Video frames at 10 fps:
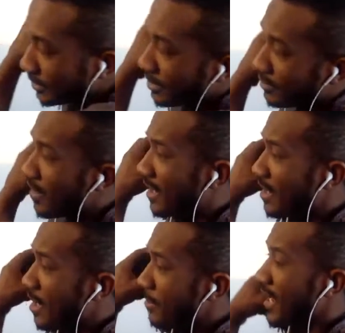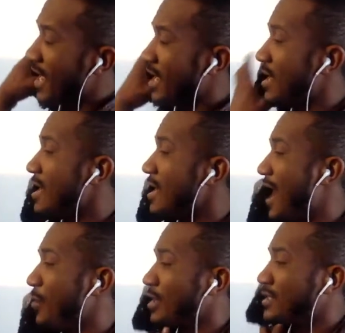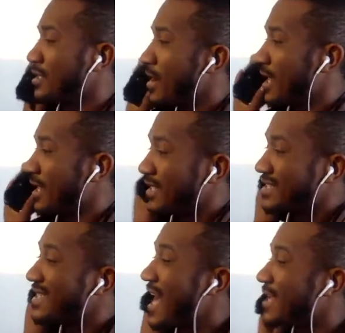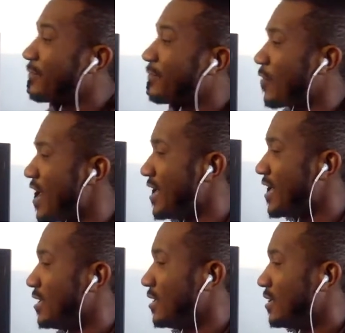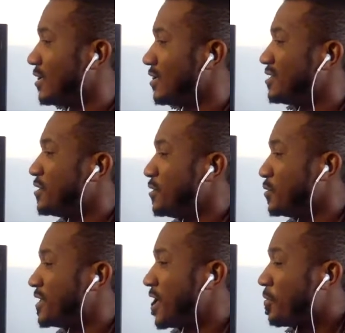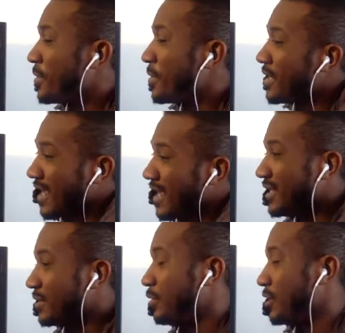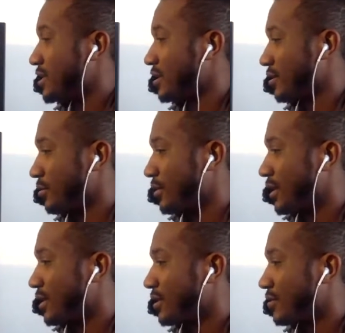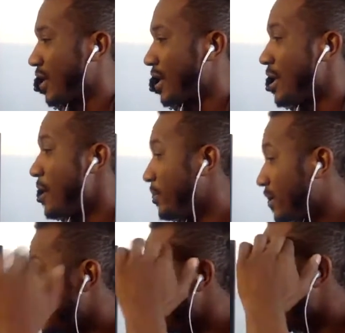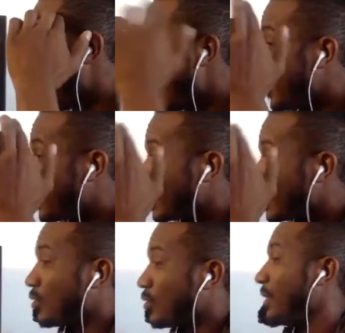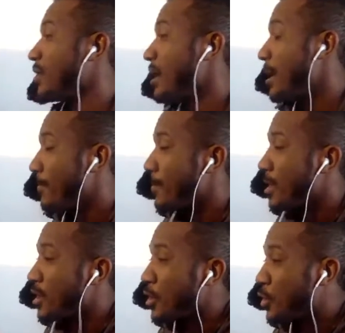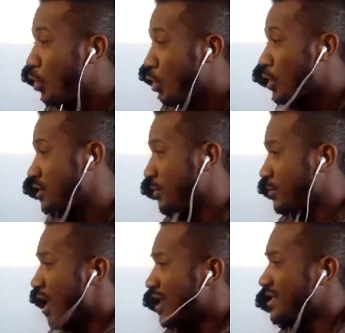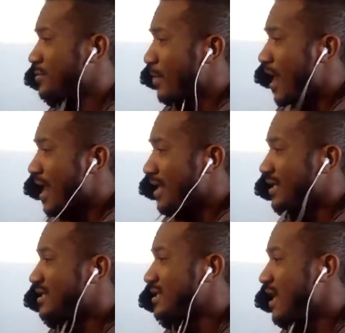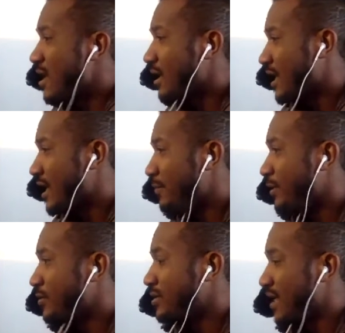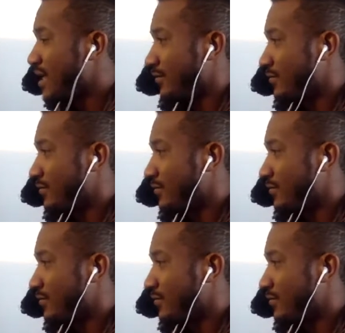Right, but hey, I want somebody that's not afraid to tell me that I need to push it a little bit. Right? Because I know, guess what? Your subconscious mind is there to keep you safe.